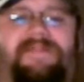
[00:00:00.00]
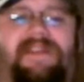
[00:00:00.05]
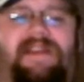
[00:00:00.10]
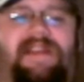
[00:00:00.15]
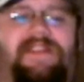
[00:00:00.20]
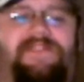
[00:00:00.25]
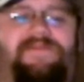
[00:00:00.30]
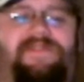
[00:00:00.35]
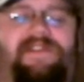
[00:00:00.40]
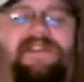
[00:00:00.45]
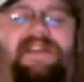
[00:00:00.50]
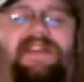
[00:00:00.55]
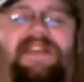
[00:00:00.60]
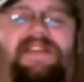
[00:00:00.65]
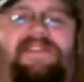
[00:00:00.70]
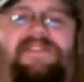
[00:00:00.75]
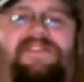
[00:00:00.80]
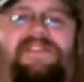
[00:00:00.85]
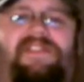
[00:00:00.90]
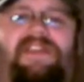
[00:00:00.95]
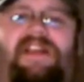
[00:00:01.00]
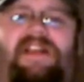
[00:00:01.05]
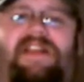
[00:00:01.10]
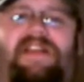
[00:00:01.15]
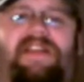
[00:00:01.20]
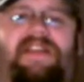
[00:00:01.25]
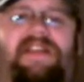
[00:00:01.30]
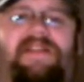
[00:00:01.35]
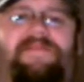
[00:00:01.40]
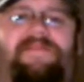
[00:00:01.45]
It is what it is. You're not
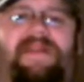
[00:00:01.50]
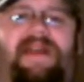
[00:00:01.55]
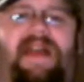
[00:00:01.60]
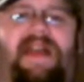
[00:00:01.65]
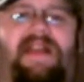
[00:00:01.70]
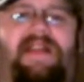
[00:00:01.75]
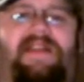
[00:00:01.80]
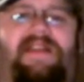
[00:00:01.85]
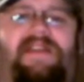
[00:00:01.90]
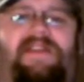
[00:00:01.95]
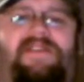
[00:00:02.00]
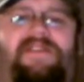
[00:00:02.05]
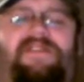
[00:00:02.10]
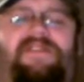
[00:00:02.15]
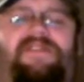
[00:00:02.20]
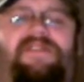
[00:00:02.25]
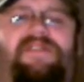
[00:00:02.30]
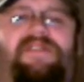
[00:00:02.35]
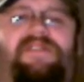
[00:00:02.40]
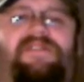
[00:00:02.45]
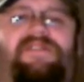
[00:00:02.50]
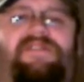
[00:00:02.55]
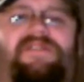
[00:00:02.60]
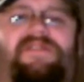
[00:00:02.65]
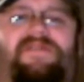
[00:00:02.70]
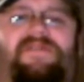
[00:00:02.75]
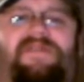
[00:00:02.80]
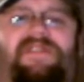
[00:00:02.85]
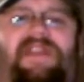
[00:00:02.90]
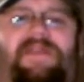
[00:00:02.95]
going to get it back.
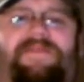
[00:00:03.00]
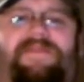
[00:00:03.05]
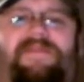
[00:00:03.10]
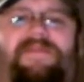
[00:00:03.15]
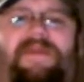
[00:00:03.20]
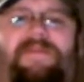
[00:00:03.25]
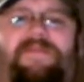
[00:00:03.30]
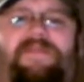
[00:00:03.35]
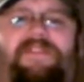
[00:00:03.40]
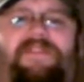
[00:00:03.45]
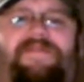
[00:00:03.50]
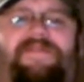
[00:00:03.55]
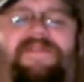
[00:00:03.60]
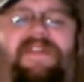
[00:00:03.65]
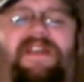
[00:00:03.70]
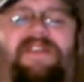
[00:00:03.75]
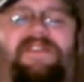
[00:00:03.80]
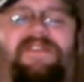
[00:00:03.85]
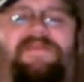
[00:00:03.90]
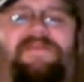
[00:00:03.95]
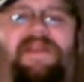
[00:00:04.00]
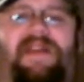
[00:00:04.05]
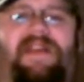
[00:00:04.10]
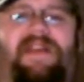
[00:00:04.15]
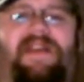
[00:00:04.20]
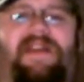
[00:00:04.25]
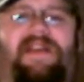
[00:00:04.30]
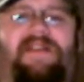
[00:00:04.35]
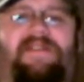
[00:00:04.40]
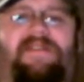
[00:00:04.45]
So keep your memories fresh
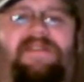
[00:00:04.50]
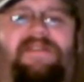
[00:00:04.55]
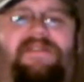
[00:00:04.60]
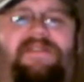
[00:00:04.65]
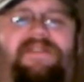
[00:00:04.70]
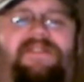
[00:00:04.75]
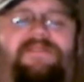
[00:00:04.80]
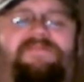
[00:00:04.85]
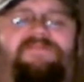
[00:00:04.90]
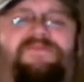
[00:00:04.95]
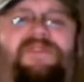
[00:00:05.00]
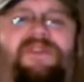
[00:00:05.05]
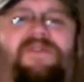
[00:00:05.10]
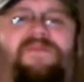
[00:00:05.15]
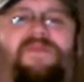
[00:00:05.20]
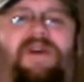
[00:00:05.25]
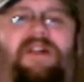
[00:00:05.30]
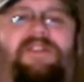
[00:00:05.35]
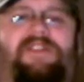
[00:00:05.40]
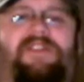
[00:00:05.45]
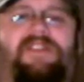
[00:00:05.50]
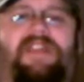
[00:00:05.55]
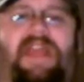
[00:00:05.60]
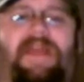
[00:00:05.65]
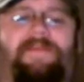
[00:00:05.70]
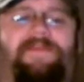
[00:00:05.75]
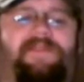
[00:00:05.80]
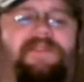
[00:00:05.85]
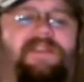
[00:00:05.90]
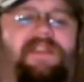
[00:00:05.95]
by watching
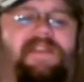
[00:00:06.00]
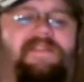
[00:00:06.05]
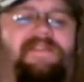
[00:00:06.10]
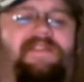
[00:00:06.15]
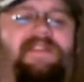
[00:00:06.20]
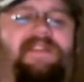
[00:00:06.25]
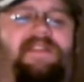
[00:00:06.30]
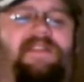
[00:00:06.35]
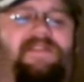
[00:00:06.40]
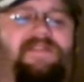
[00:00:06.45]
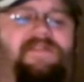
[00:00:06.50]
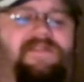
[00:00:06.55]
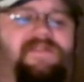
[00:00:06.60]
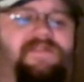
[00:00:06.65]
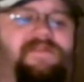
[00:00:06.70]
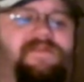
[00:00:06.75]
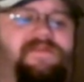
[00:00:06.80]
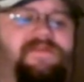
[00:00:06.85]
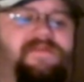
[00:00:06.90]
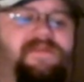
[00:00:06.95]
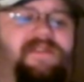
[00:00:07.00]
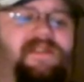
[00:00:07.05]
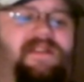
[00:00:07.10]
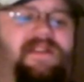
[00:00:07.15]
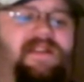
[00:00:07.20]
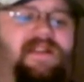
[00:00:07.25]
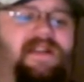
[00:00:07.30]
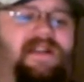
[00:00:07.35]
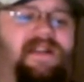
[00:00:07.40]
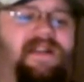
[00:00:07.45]
tapes and DVDs.
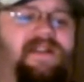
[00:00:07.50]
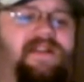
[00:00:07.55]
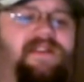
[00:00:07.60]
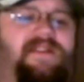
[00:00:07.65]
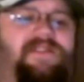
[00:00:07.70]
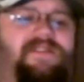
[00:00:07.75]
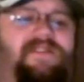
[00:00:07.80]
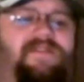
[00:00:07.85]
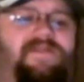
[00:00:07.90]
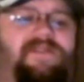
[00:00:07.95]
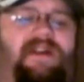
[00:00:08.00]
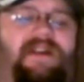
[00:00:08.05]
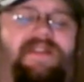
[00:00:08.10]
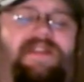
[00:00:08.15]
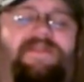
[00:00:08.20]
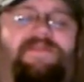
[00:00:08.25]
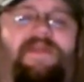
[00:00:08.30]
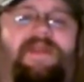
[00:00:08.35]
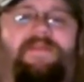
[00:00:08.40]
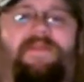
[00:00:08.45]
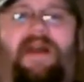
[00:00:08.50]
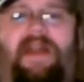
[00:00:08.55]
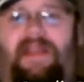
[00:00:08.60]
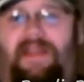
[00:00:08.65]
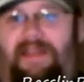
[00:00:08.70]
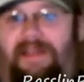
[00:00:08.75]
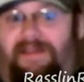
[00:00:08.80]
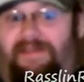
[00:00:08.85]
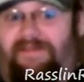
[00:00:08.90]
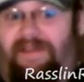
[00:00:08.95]
So that's Big
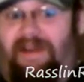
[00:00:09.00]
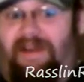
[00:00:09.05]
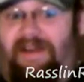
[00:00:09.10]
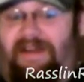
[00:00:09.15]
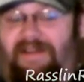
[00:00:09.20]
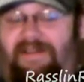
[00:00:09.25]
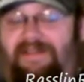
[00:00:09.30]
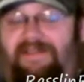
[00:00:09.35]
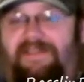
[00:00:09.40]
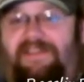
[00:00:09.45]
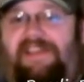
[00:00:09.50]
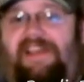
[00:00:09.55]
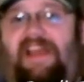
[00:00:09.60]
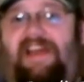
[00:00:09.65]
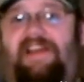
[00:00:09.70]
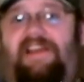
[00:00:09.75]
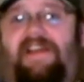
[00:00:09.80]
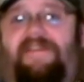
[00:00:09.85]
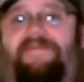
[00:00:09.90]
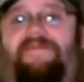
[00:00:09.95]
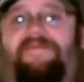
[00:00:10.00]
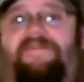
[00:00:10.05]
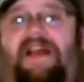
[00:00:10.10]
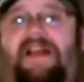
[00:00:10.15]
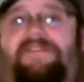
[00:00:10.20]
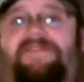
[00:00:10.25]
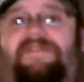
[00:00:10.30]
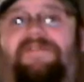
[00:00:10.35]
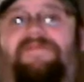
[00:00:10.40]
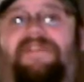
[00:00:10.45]
Mike right here, signing off for
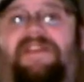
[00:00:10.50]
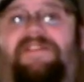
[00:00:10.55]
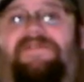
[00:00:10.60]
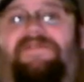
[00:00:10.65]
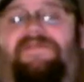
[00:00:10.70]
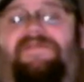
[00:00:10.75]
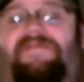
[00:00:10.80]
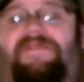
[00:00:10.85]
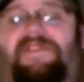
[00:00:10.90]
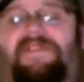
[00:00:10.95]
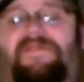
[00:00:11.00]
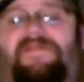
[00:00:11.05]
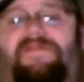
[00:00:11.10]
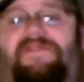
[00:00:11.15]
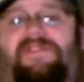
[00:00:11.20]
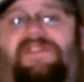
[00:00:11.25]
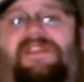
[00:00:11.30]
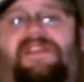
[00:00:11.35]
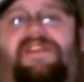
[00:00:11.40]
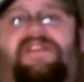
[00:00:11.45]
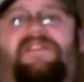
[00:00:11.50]
Wrestling Rants and Reviews.